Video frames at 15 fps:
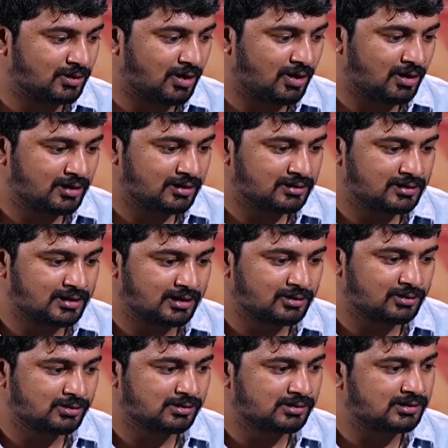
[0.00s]
on
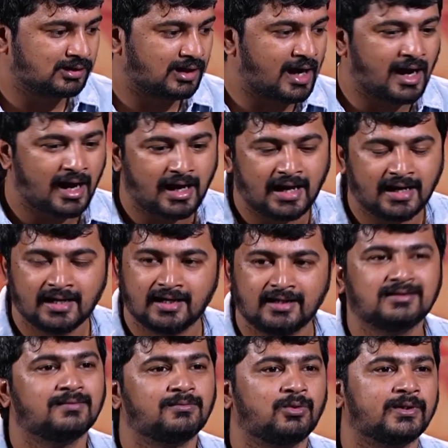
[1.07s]
that note, I, I had
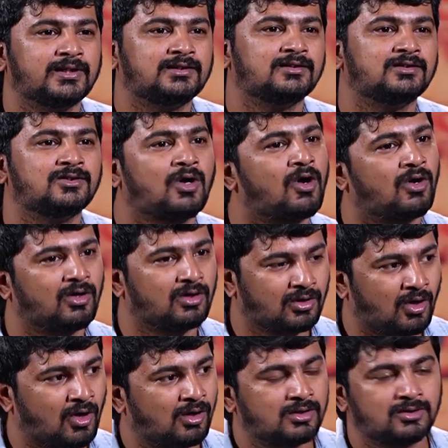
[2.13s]
some questions all,
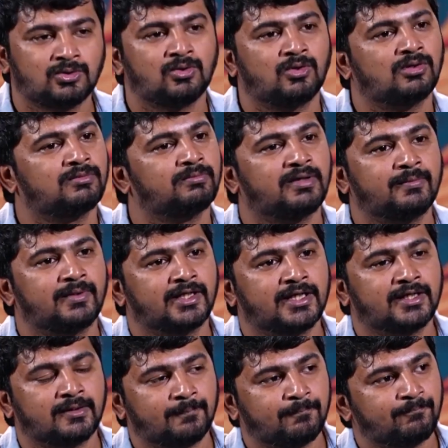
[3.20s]
all throughout my
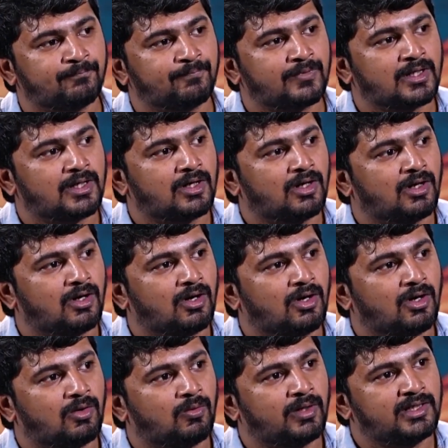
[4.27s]
bringing up.
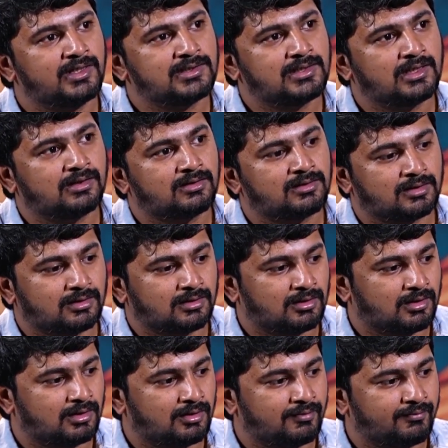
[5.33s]
Why is that
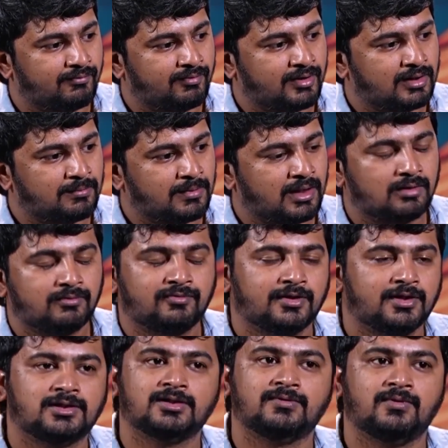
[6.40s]
when a man
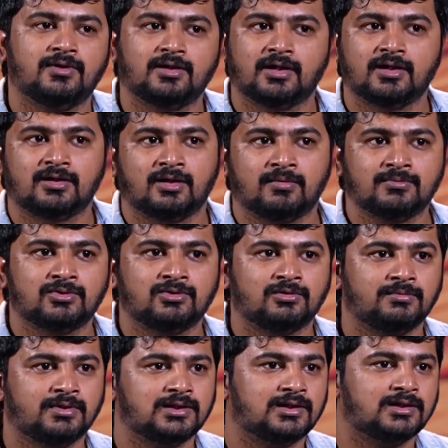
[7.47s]
finishes work and comes
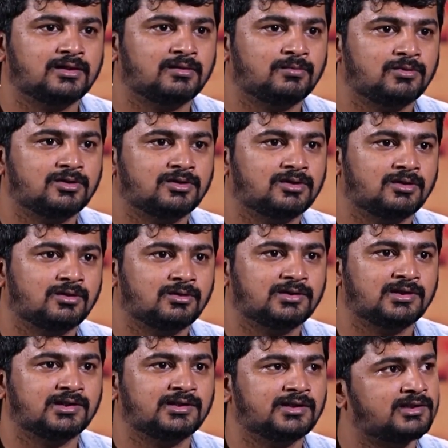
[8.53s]
home, he just removes his clothes
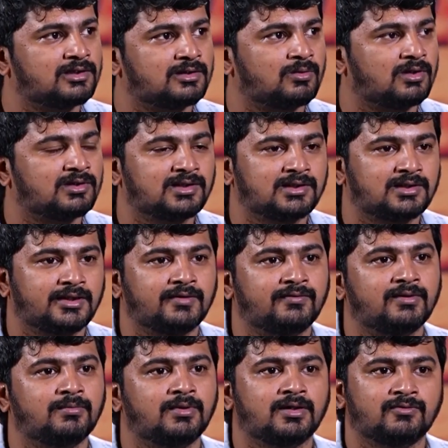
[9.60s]
and sits and watches
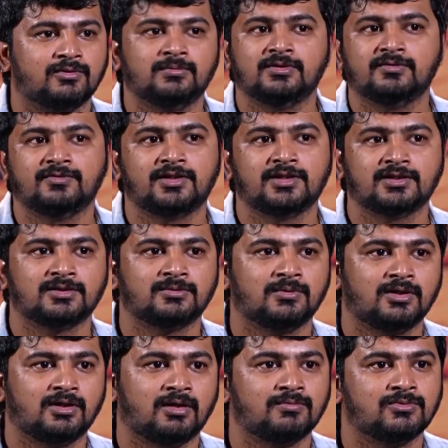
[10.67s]
TV. But a woman finishes
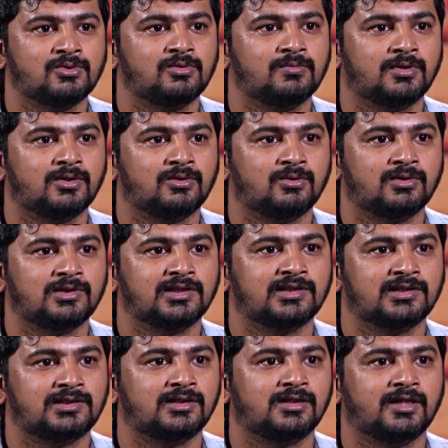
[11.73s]
work, comes home and cooks and
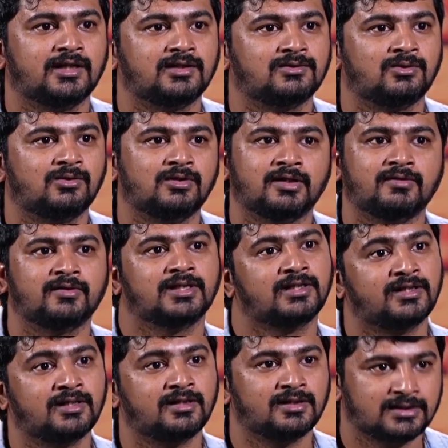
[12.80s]
still gets scolding when the
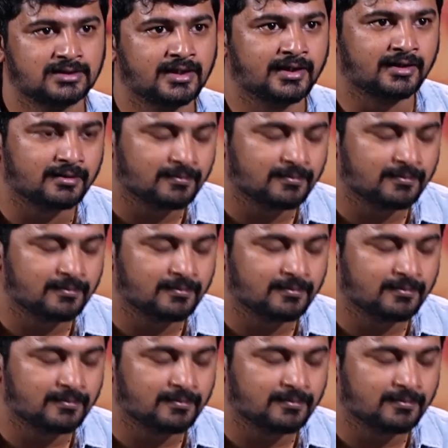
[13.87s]
dinner is late.